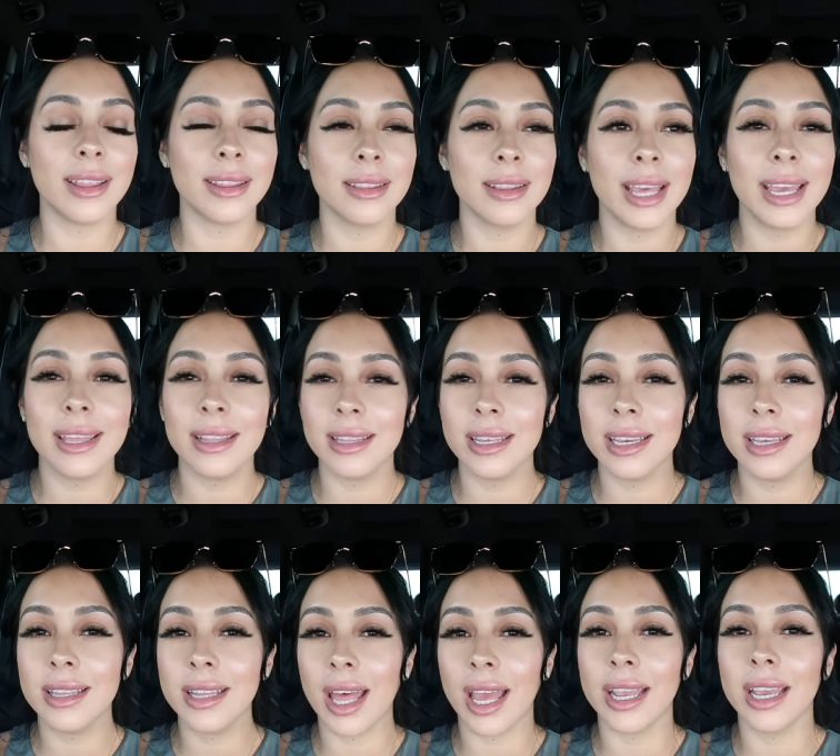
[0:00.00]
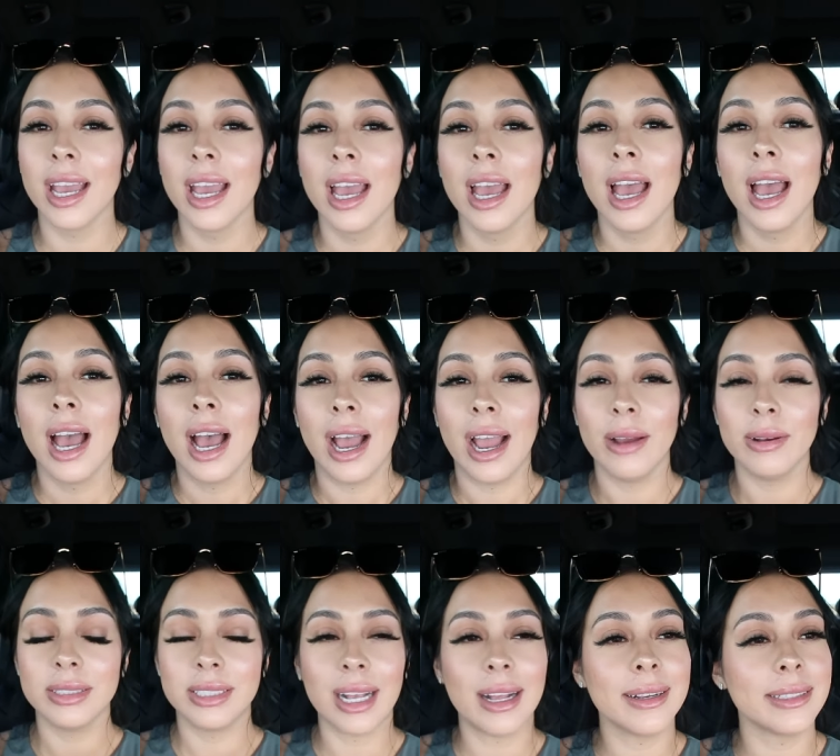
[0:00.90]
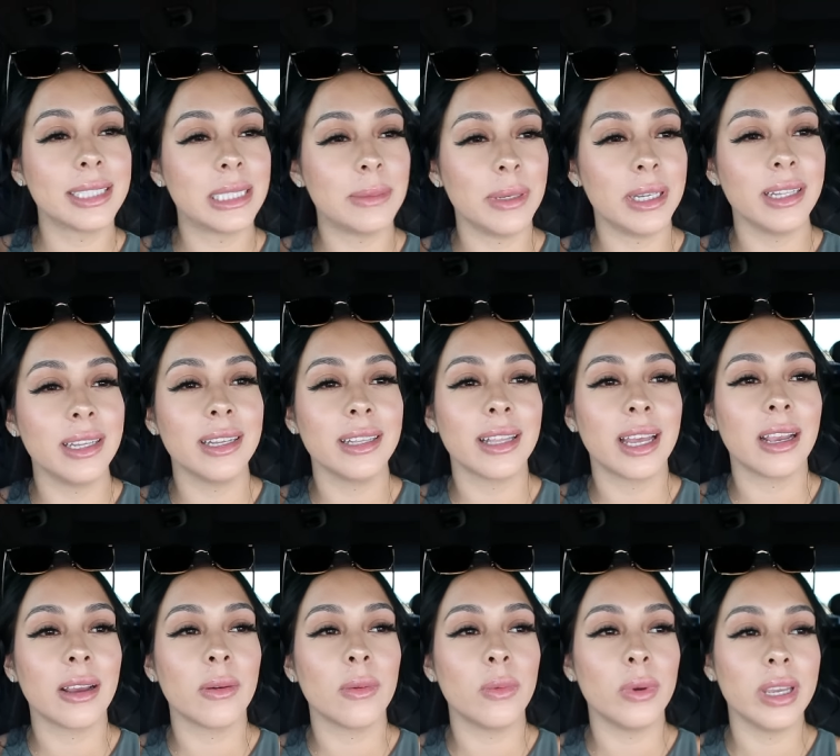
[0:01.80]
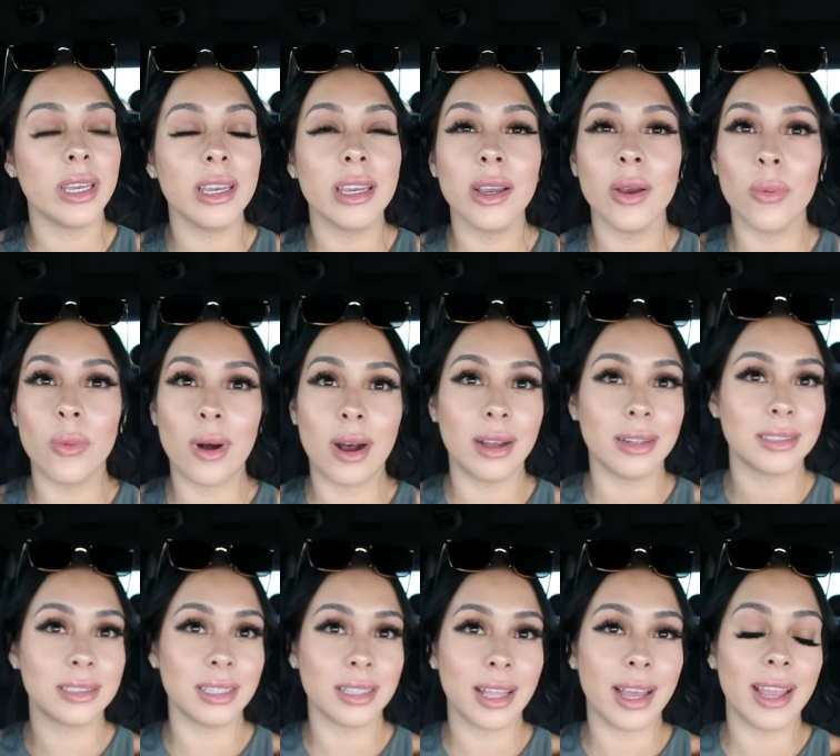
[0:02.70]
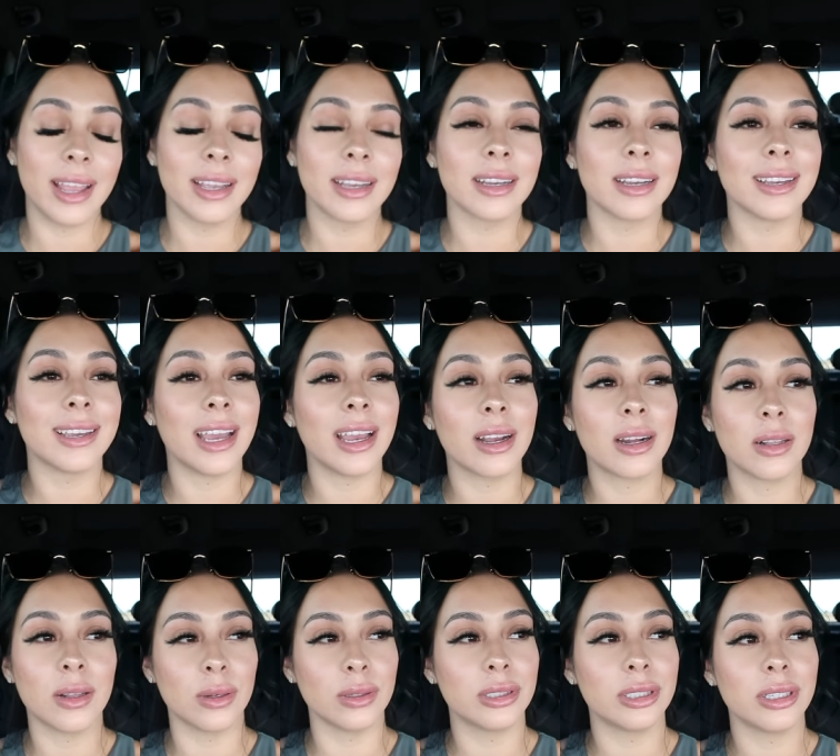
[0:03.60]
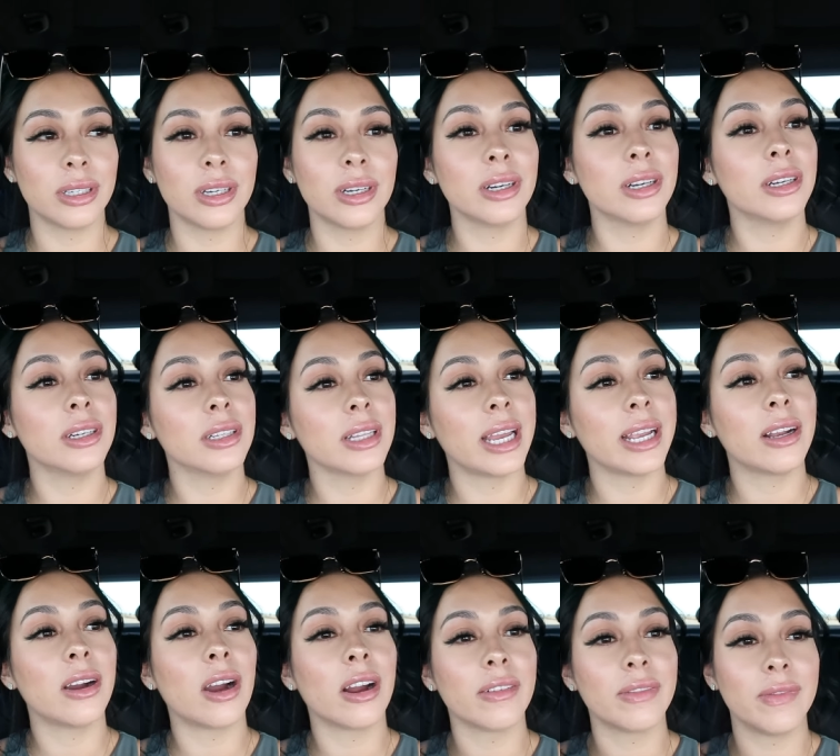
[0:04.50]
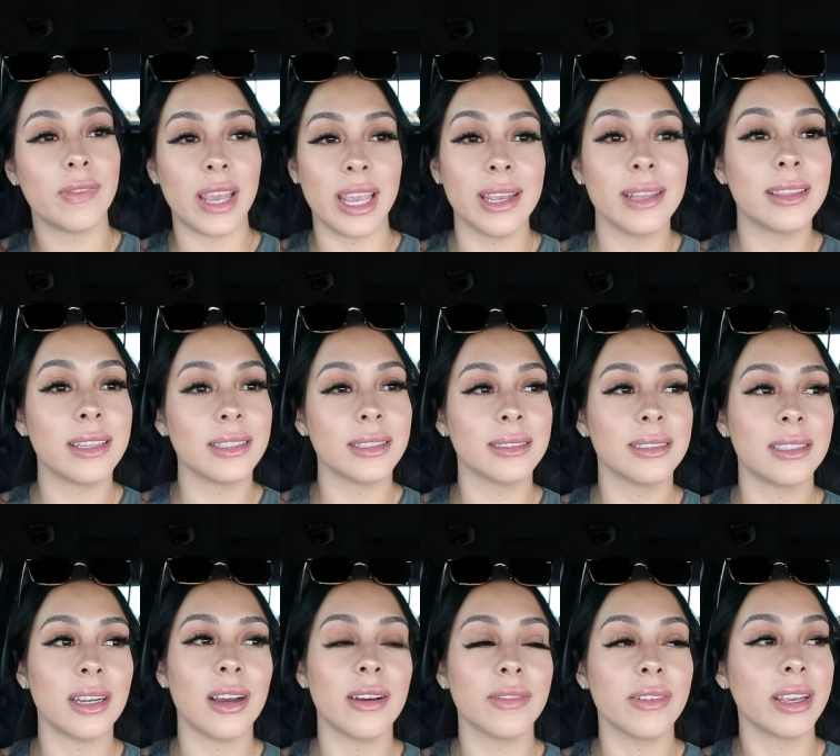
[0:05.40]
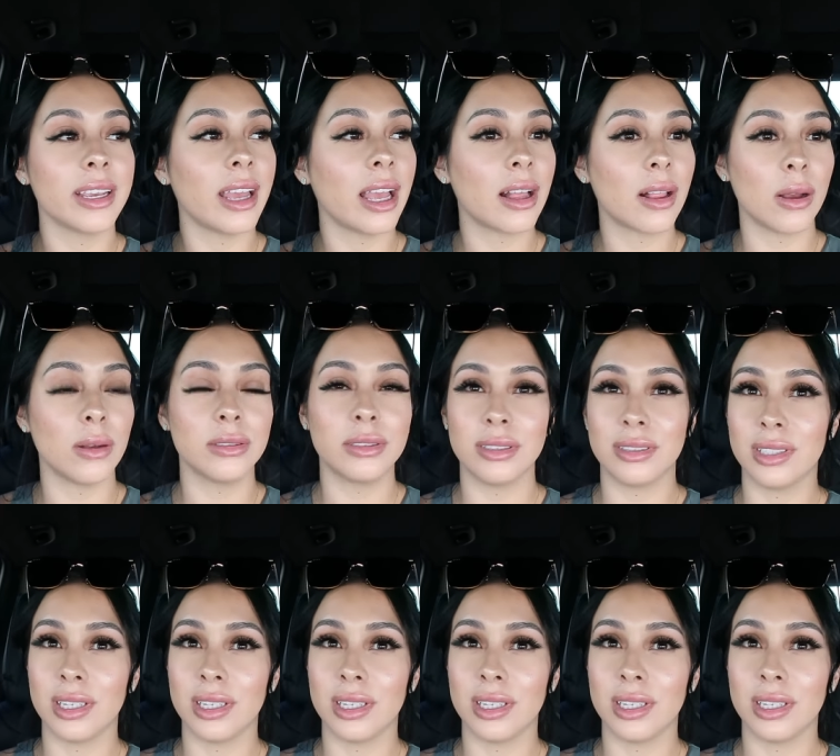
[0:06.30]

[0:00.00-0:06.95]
And lately, like I was telling Speedy, like we want to like get closer, like our faith and stuff, like get closer